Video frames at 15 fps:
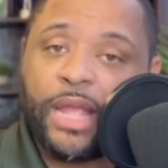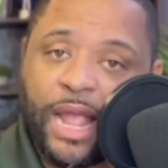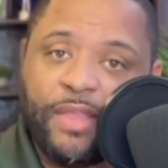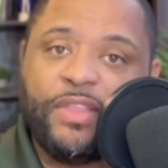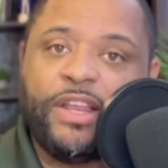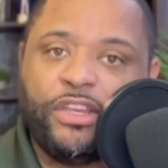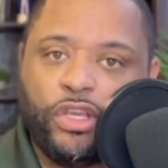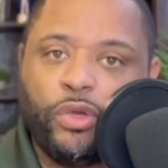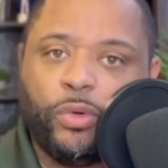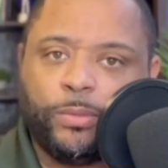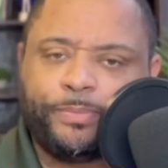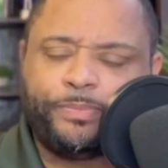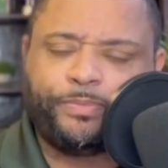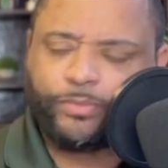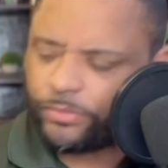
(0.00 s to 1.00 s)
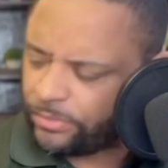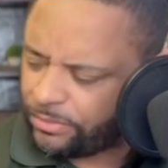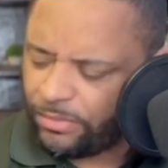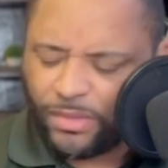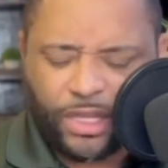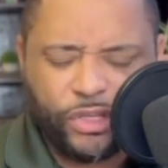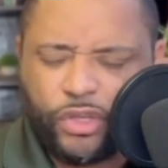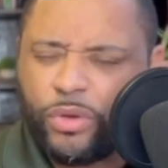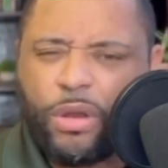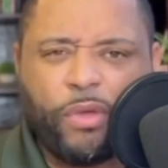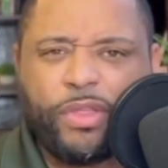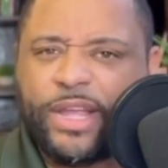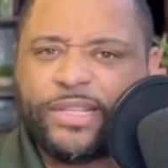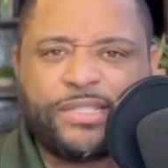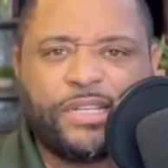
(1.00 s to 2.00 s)
And then you know
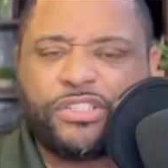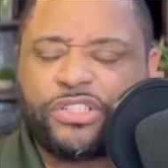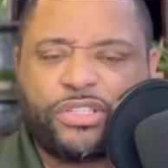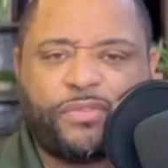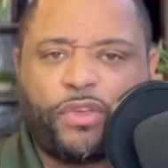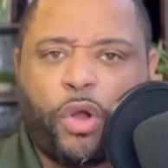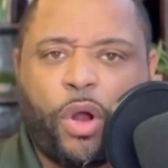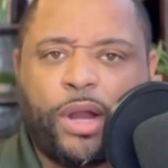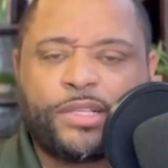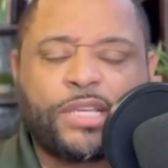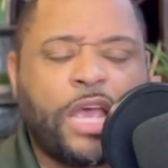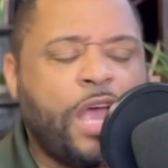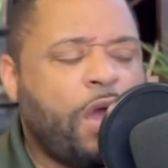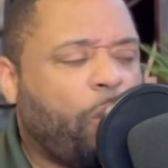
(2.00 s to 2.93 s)
the intentions of your hearts.